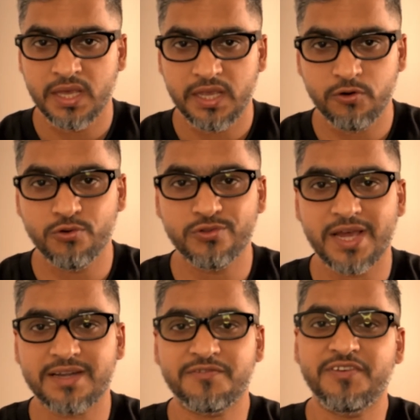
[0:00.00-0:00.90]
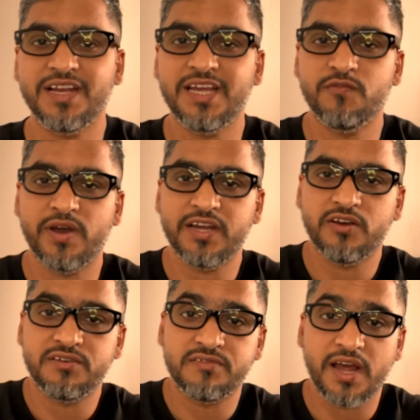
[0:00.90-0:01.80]
You know that feeling when
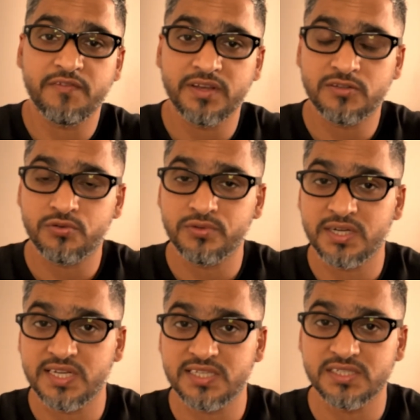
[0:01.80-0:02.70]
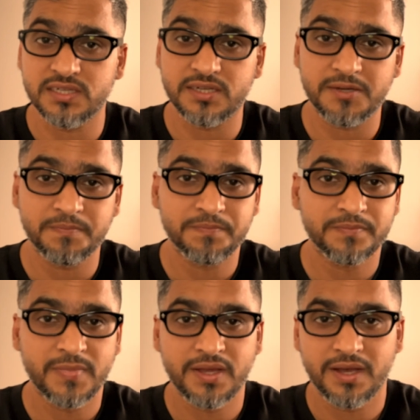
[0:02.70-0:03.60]
you're driving through the desert
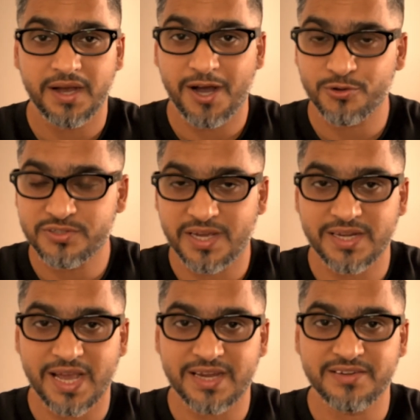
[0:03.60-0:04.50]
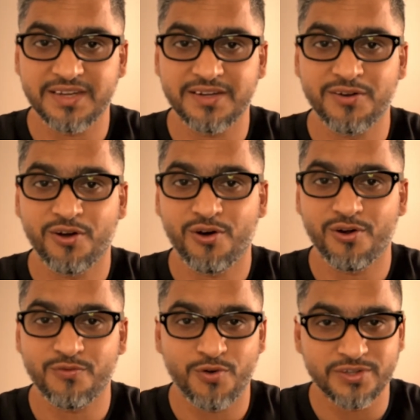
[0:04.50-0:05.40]
outside Agadir
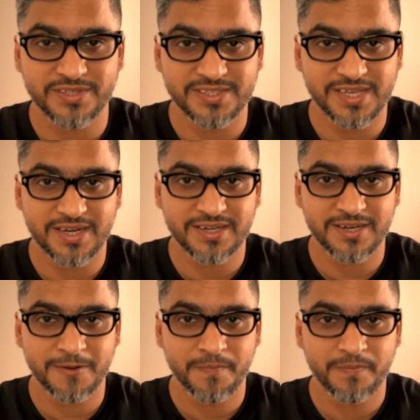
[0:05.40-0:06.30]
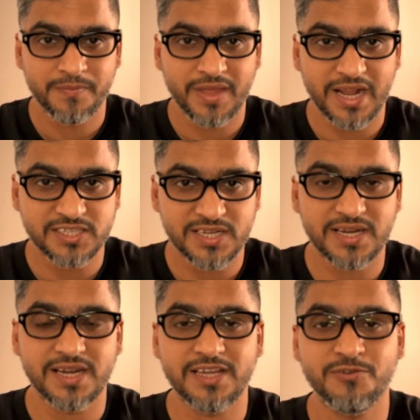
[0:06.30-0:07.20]
or Taghazout, and
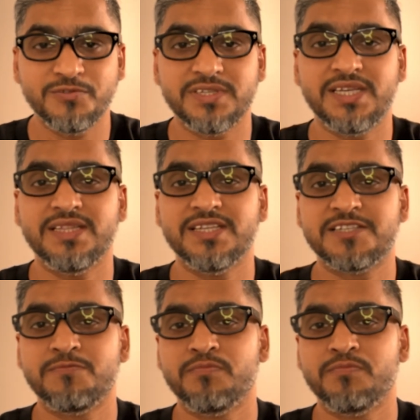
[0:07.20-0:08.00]
suddenly you see this